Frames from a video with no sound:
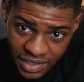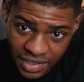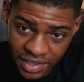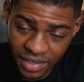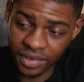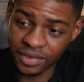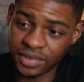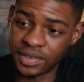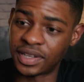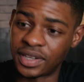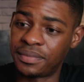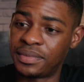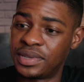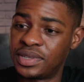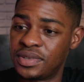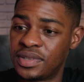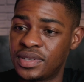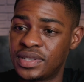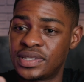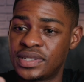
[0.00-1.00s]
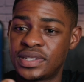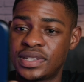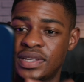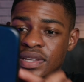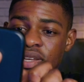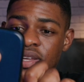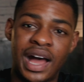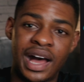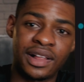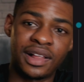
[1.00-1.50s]
Hold on, let me do this.
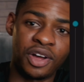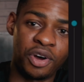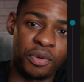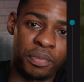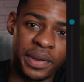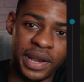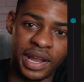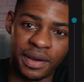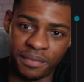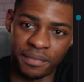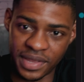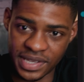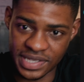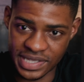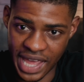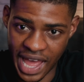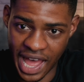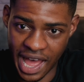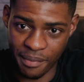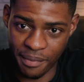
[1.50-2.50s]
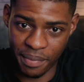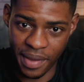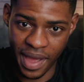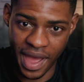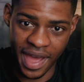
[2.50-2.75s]
I'll open up this app